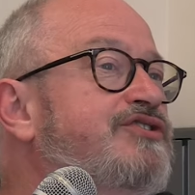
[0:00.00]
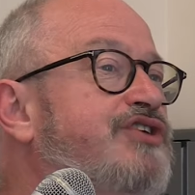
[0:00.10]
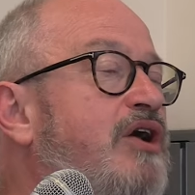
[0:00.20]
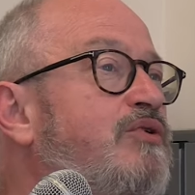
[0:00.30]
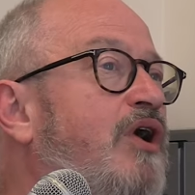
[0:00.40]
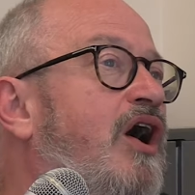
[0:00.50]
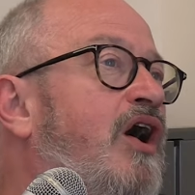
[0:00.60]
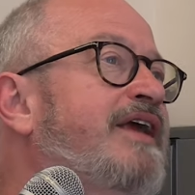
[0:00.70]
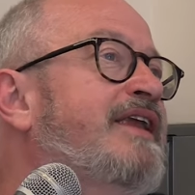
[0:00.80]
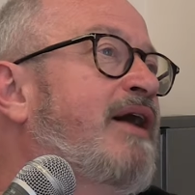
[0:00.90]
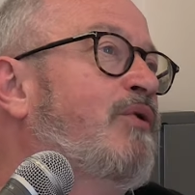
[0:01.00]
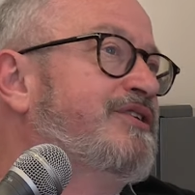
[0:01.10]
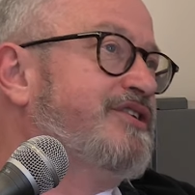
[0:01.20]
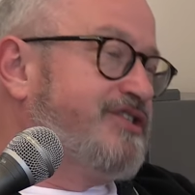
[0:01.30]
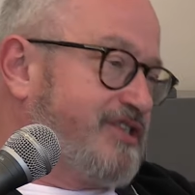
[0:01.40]
so I now
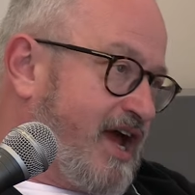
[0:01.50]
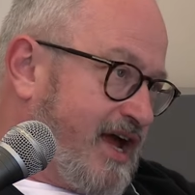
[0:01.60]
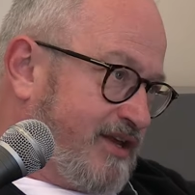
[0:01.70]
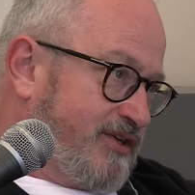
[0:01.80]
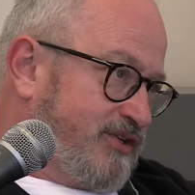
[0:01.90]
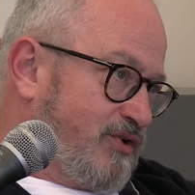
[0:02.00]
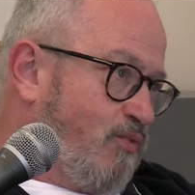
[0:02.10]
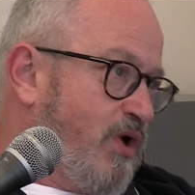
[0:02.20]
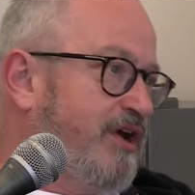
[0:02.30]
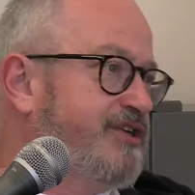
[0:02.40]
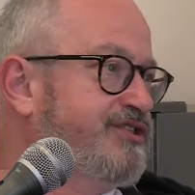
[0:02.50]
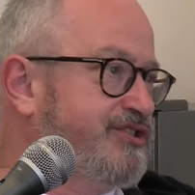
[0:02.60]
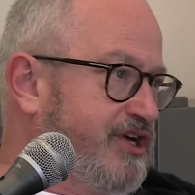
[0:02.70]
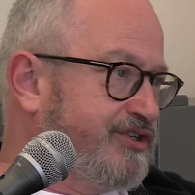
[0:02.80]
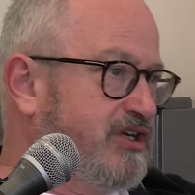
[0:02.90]
understand when I
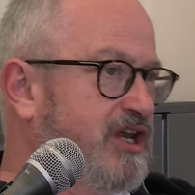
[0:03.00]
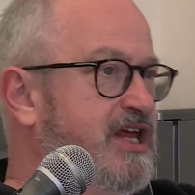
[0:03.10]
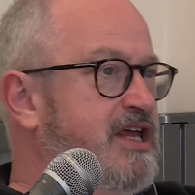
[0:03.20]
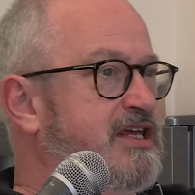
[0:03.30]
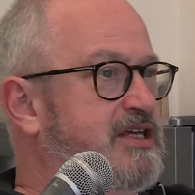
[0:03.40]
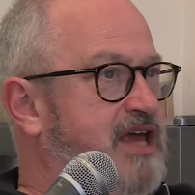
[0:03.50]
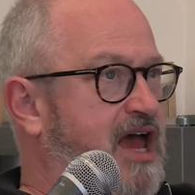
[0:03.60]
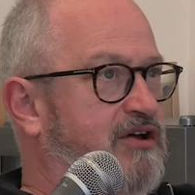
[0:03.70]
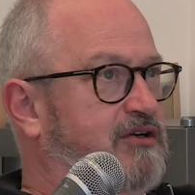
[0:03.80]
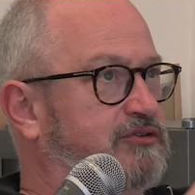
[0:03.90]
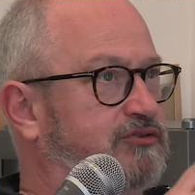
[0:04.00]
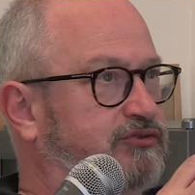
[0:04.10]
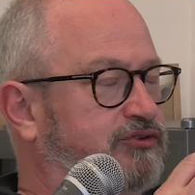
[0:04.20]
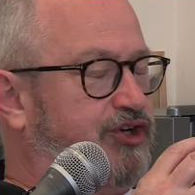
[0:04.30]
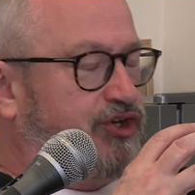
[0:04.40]
suddenly get
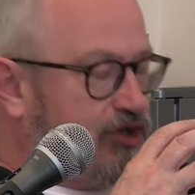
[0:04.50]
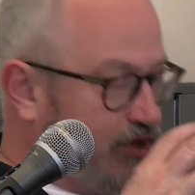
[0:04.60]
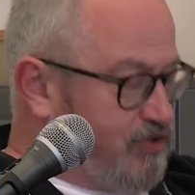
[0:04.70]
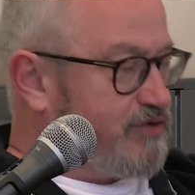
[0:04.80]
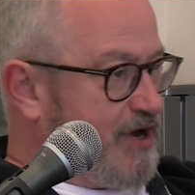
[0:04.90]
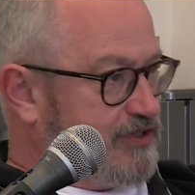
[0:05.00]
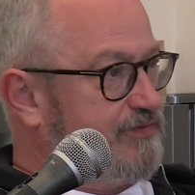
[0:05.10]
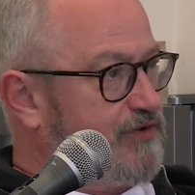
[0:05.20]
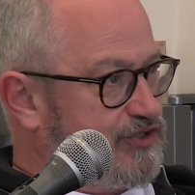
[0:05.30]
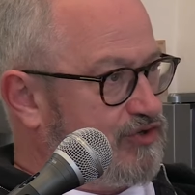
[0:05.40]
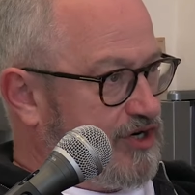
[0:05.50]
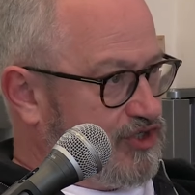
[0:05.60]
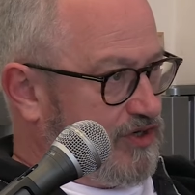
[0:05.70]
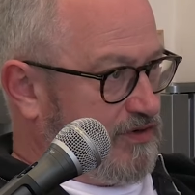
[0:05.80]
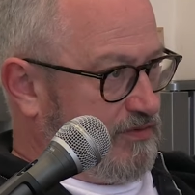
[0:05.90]
huge amounts of
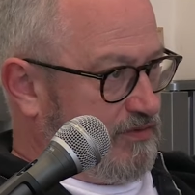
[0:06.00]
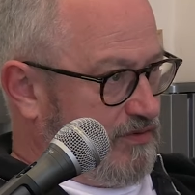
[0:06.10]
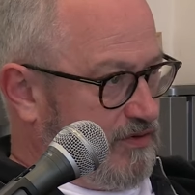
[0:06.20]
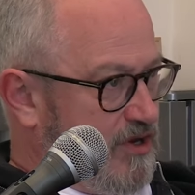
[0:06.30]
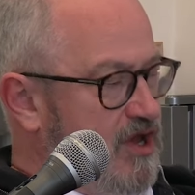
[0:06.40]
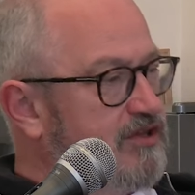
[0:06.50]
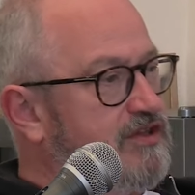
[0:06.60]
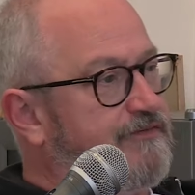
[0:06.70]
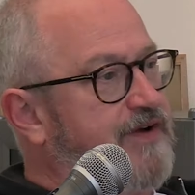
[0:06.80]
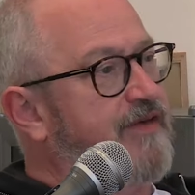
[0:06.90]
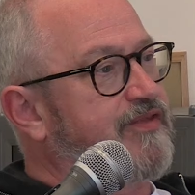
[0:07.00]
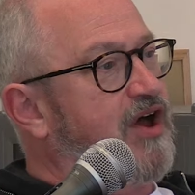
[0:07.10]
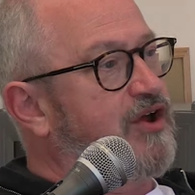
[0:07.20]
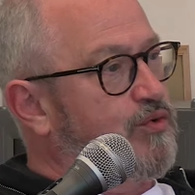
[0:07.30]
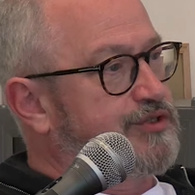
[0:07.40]
frustration. The fact that
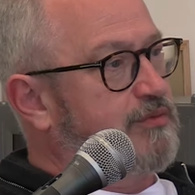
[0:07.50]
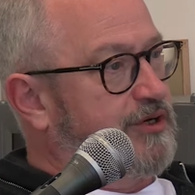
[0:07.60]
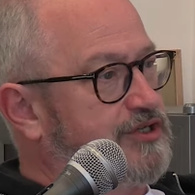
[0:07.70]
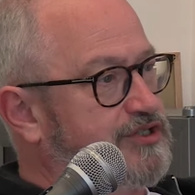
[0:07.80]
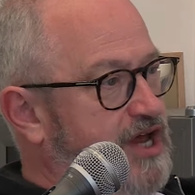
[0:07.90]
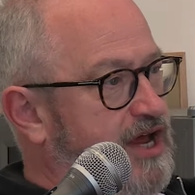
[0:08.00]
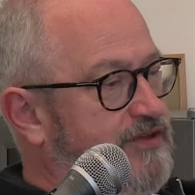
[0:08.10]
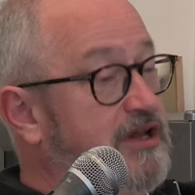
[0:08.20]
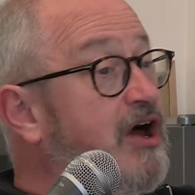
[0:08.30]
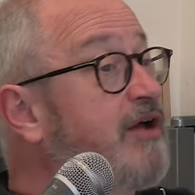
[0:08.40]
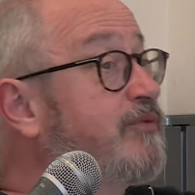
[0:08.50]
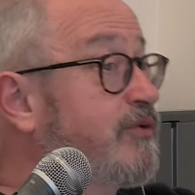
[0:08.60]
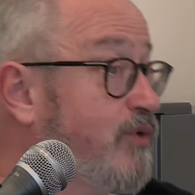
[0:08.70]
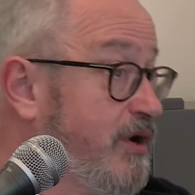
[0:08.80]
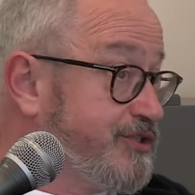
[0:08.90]
I also understand that, like
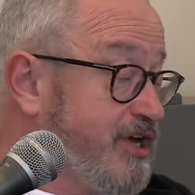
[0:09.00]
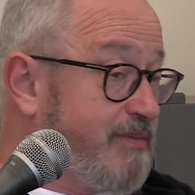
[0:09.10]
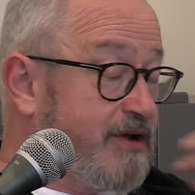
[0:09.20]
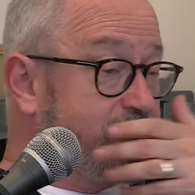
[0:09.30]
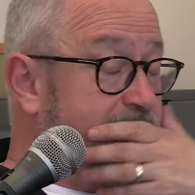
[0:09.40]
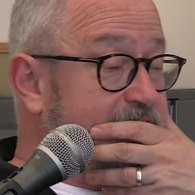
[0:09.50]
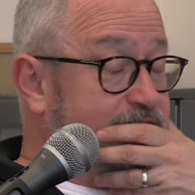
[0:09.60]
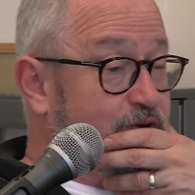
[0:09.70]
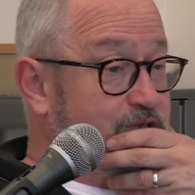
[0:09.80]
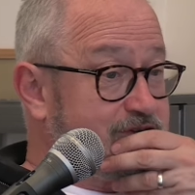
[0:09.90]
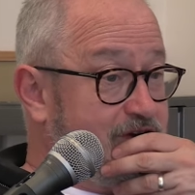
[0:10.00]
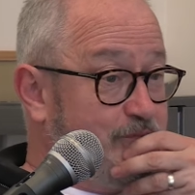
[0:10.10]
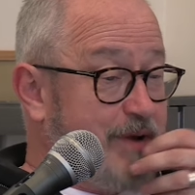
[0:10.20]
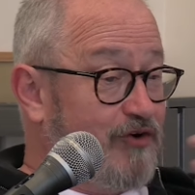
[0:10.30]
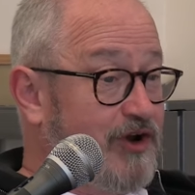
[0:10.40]
when I was saying about interviewing
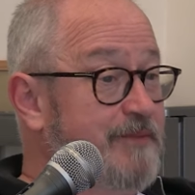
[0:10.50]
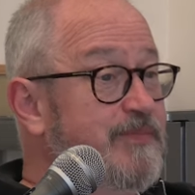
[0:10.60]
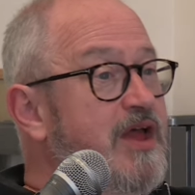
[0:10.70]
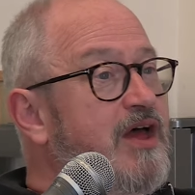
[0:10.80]
Sarah Perry,